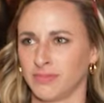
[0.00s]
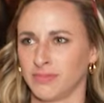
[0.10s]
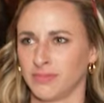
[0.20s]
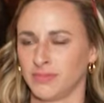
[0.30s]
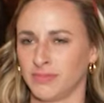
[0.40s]

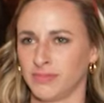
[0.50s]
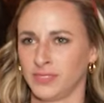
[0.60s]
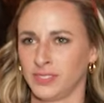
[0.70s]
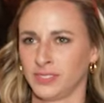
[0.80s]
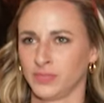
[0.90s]

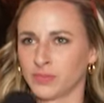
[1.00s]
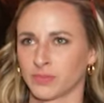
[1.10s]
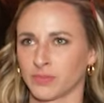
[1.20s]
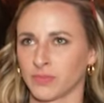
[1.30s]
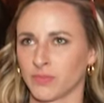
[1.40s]

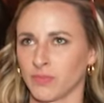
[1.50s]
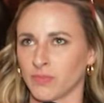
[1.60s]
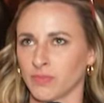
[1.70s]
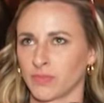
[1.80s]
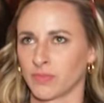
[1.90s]

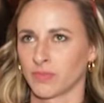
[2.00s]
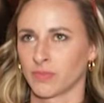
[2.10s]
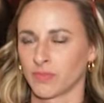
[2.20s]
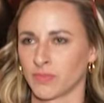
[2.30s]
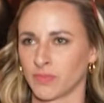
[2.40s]

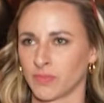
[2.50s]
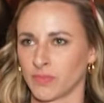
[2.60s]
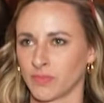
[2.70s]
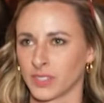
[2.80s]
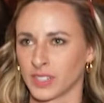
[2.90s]

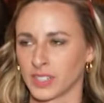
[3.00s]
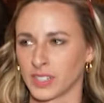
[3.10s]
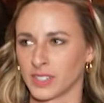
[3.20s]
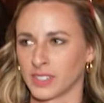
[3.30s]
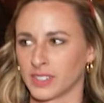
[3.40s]

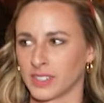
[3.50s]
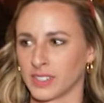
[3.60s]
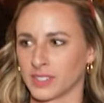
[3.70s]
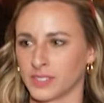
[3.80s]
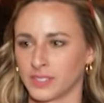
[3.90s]

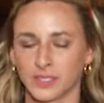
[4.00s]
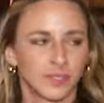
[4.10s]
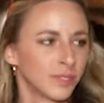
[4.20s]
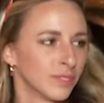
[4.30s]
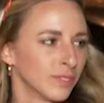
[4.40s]

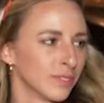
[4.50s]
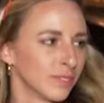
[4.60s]
(not speaking)